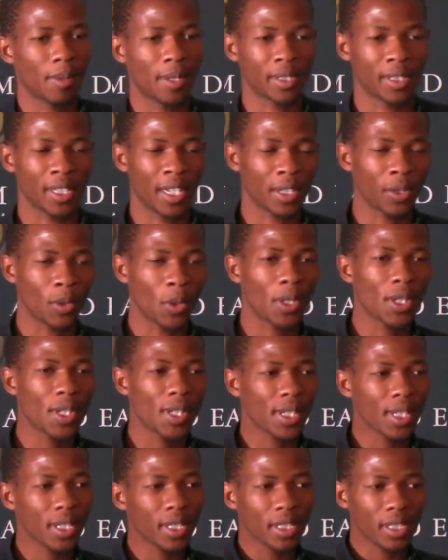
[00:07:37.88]
They don't
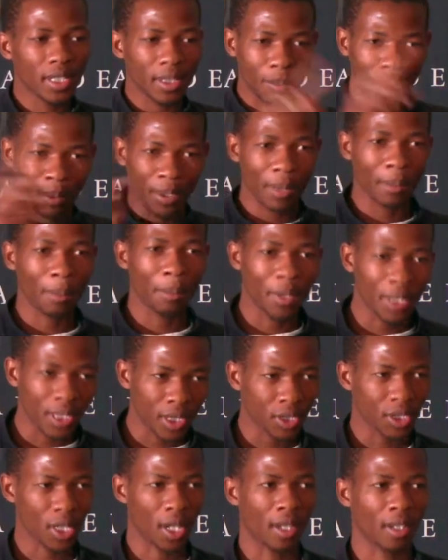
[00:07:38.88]
see the big
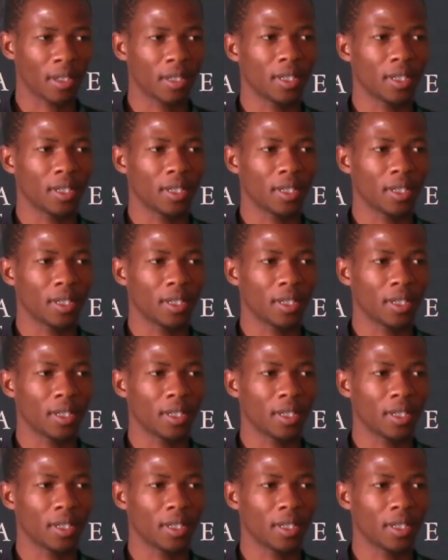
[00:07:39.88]
picture